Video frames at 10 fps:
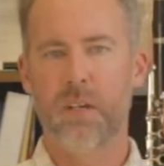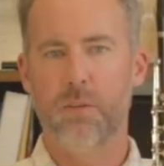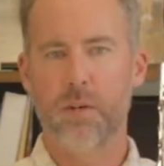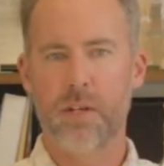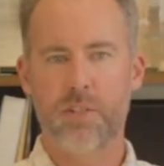
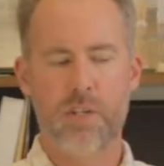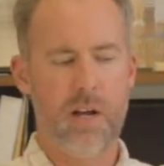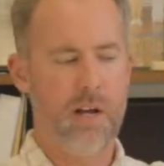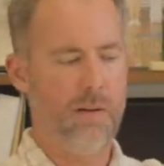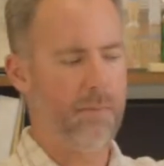which,
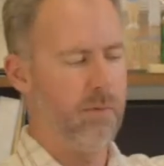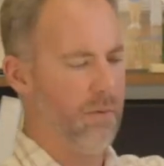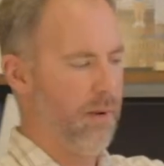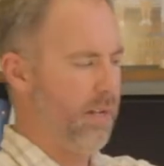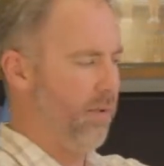
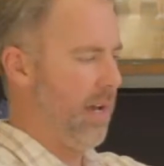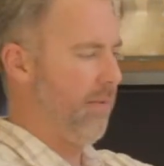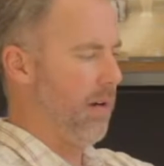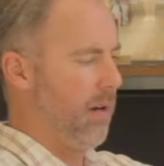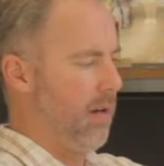reminder, we
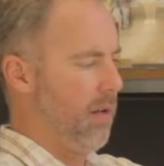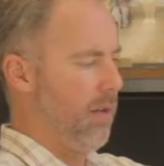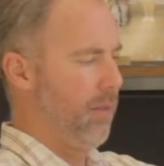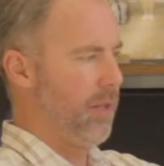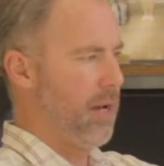have our
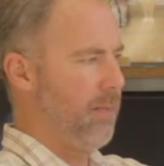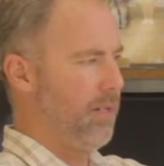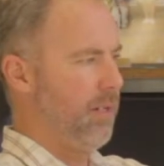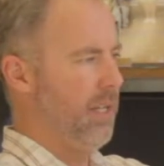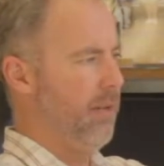thumb
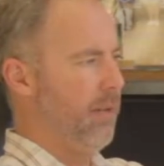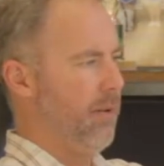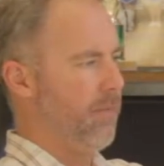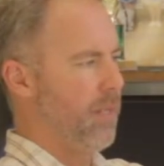underneath,